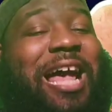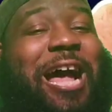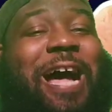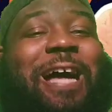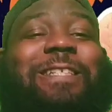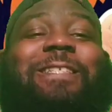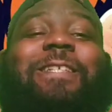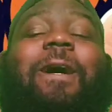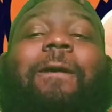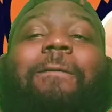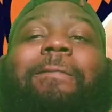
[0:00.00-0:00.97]
I
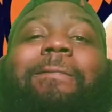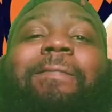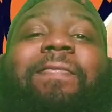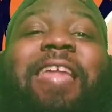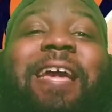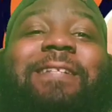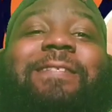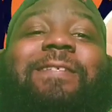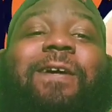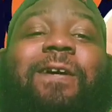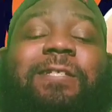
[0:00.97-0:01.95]
chalk that
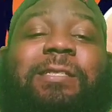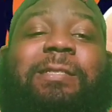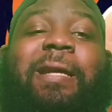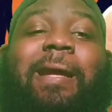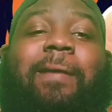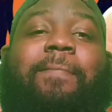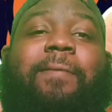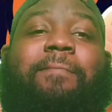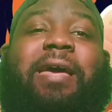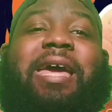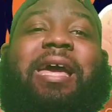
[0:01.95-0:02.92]
Chargers game
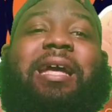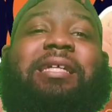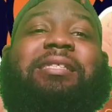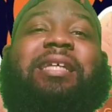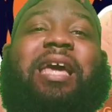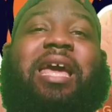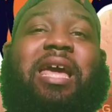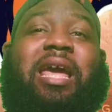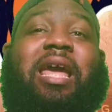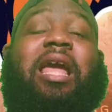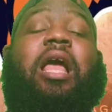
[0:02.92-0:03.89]
up as
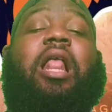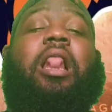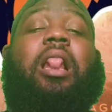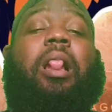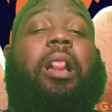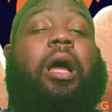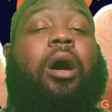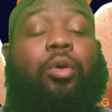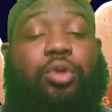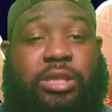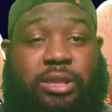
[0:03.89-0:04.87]
a
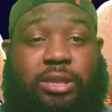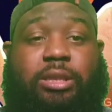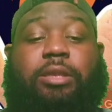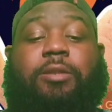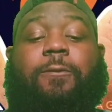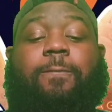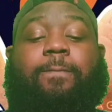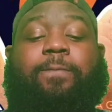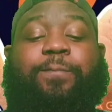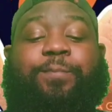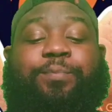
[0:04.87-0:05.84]
loss.
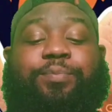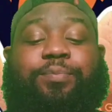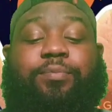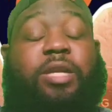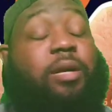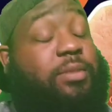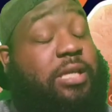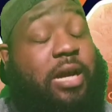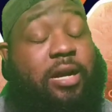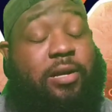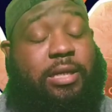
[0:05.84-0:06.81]
I'm
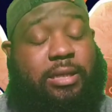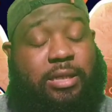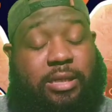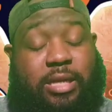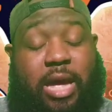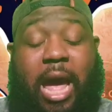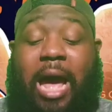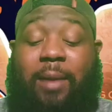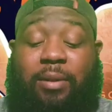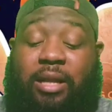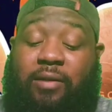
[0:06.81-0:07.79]
sorry.
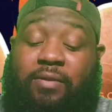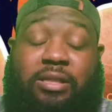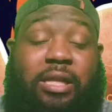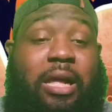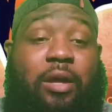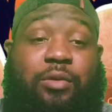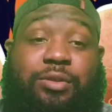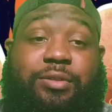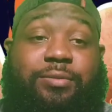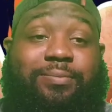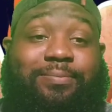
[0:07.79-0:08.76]
I believe it's a
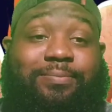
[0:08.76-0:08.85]
loss.